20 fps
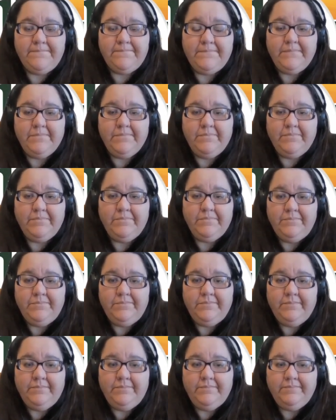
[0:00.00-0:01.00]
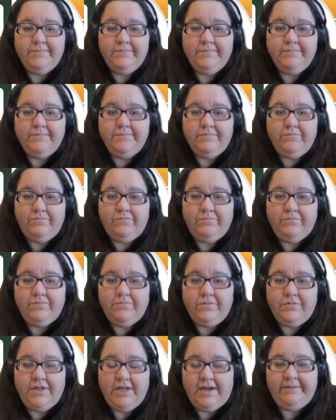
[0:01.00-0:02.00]

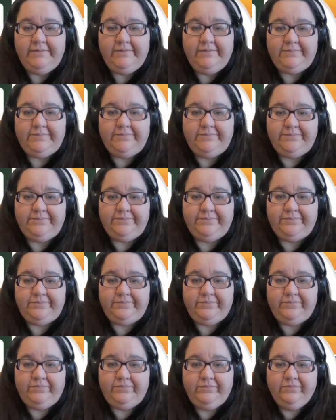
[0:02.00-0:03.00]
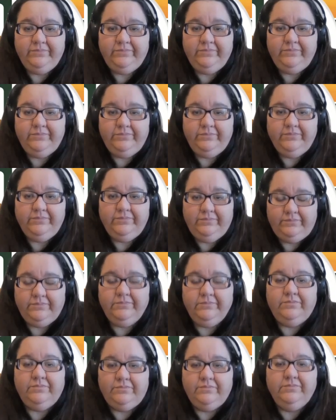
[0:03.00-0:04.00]

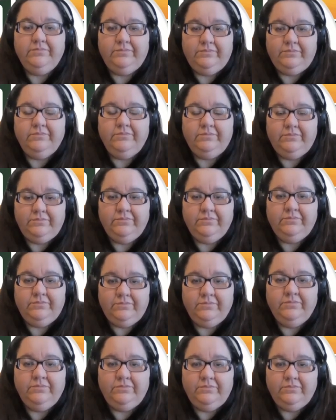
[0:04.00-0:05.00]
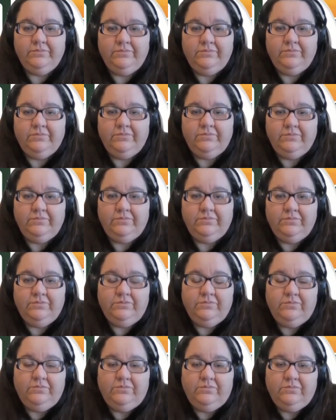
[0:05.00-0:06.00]

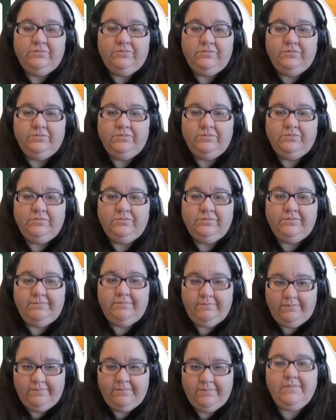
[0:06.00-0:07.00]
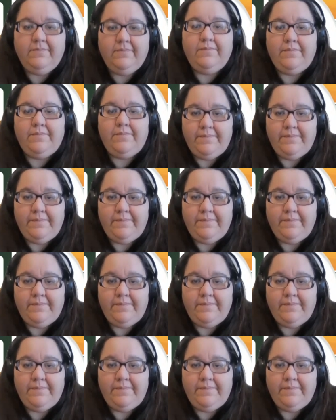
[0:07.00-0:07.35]
(silent)